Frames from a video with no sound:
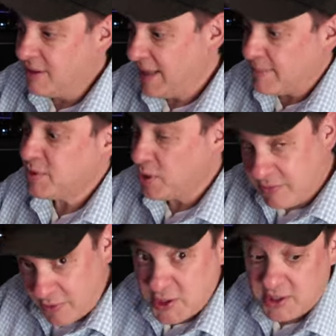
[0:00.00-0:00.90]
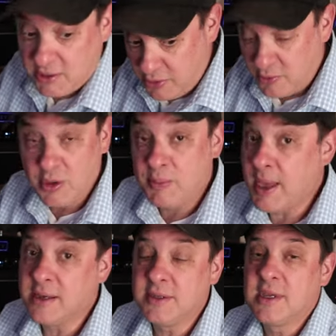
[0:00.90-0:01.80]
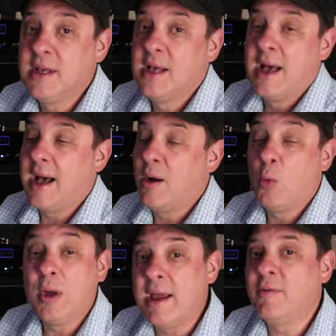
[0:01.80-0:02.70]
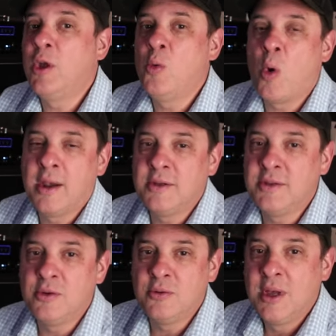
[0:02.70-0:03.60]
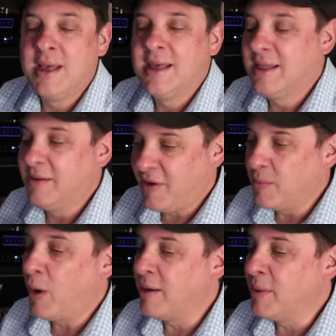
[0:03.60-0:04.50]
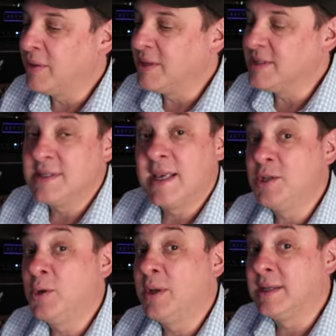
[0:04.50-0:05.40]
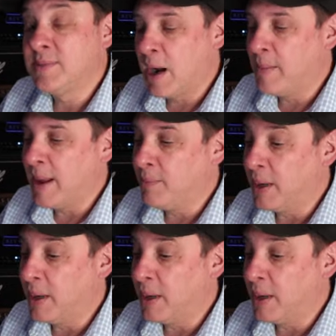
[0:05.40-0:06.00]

uh the amp tone version through the pedals, uh, whatever you want to do the fun part about this is that you can experiment.